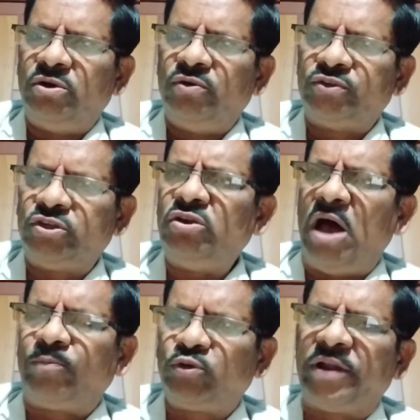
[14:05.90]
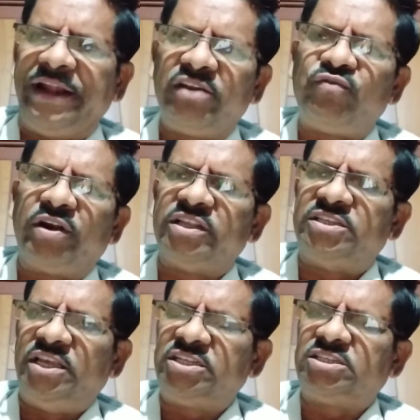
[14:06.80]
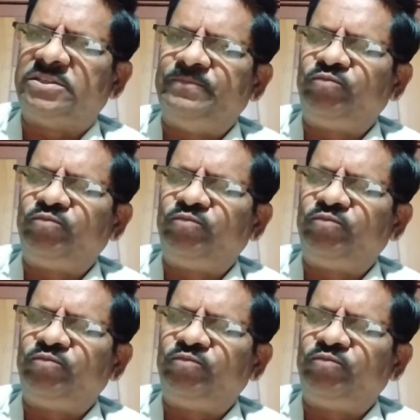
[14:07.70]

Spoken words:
So up to 1946,